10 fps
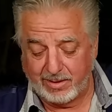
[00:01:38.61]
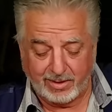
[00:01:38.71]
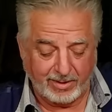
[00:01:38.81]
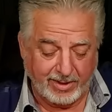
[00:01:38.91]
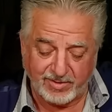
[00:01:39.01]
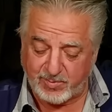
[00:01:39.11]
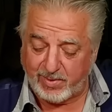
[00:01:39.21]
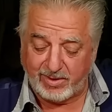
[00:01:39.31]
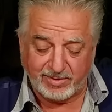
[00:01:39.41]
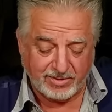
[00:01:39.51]

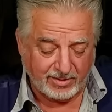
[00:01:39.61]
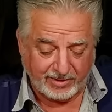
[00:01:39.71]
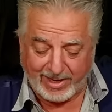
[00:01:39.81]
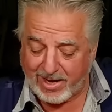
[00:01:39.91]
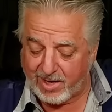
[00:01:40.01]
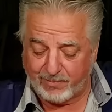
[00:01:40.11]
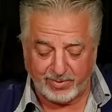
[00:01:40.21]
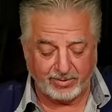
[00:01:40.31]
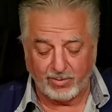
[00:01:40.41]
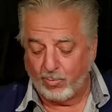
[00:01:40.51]
headspace and
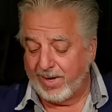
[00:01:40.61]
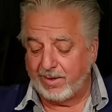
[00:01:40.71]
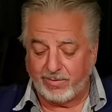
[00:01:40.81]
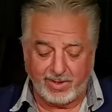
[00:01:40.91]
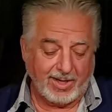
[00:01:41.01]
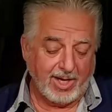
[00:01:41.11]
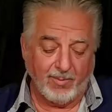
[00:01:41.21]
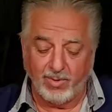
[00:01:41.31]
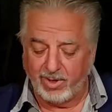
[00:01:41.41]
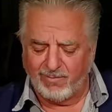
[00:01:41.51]
gap and the weight of the
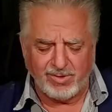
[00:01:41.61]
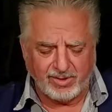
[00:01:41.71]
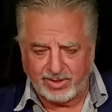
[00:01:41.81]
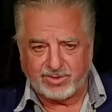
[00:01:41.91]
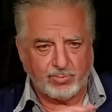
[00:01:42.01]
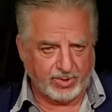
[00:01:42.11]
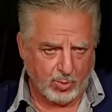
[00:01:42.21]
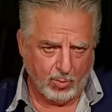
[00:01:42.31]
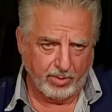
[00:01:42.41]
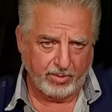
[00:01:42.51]
hammer. Everything gets
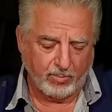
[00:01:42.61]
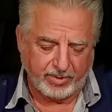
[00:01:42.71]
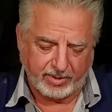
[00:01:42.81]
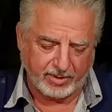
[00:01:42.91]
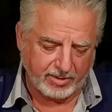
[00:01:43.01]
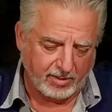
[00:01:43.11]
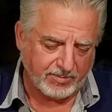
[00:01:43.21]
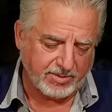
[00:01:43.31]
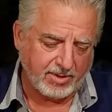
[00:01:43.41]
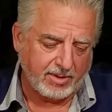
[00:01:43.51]
recorded when a gun
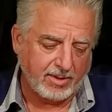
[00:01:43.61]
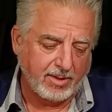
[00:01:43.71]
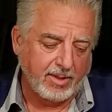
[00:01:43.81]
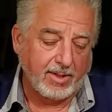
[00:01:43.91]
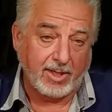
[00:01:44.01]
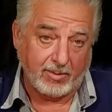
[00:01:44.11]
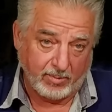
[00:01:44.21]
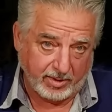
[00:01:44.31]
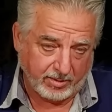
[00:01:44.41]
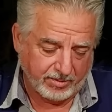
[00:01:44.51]
comes in and
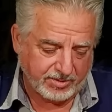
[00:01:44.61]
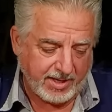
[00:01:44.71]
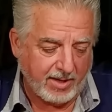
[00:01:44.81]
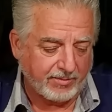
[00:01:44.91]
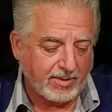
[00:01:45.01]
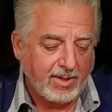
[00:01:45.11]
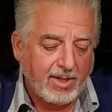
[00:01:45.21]
when it goes out.